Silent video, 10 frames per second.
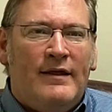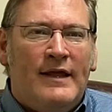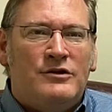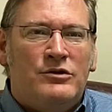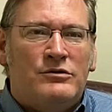
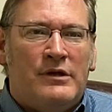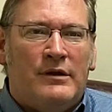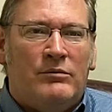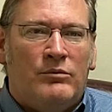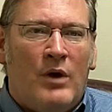that's
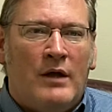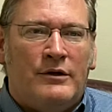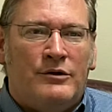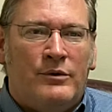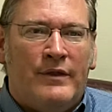usually
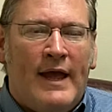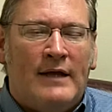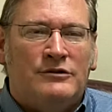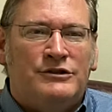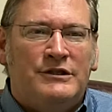Rhonda doing
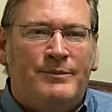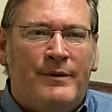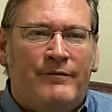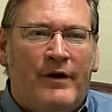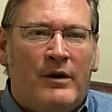that, and she's
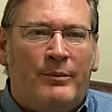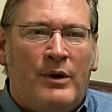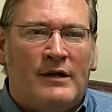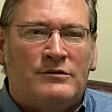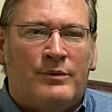been very
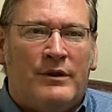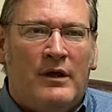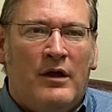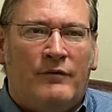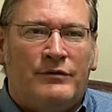impressed
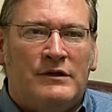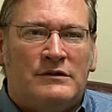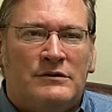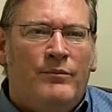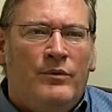with the
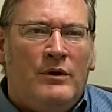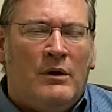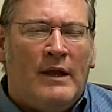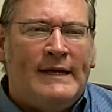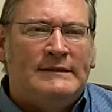helpfulness.
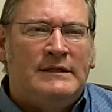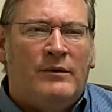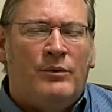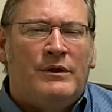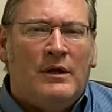You know, like I
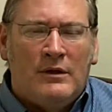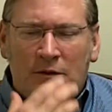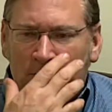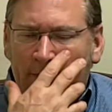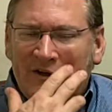said, with
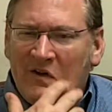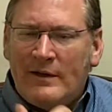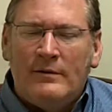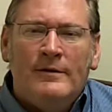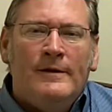
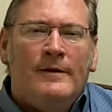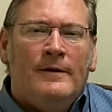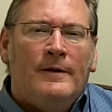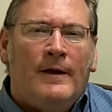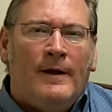especially
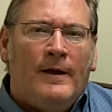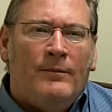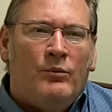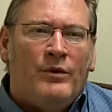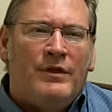
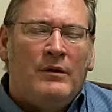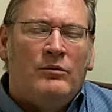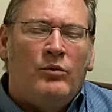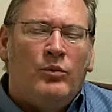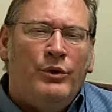with
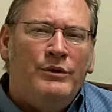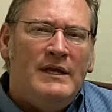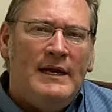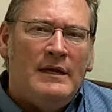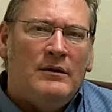the
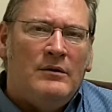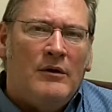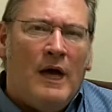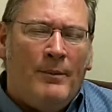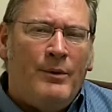routine
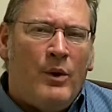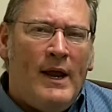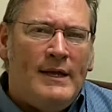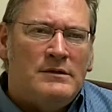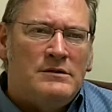
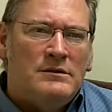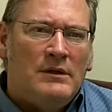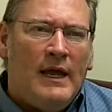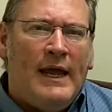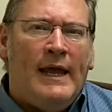upgrades,
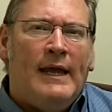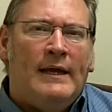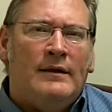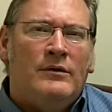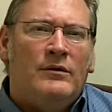
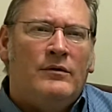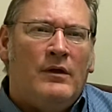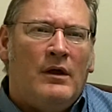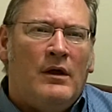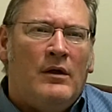and
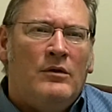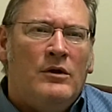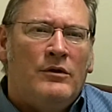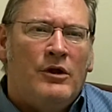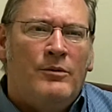the
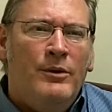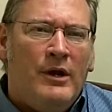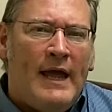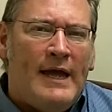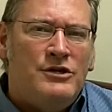
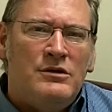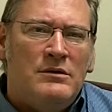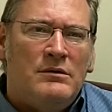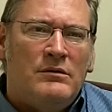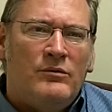
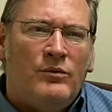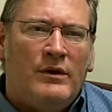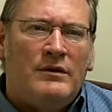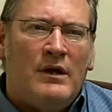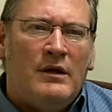communication
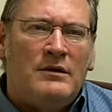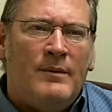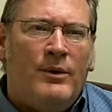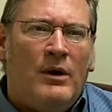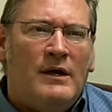with
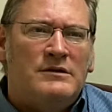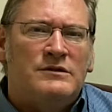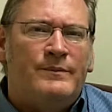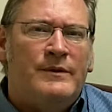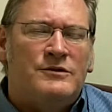
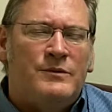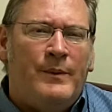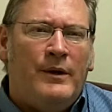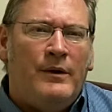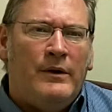WRS has been
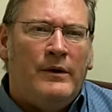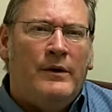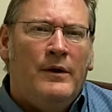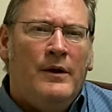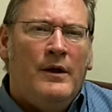
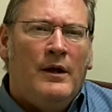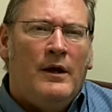superior.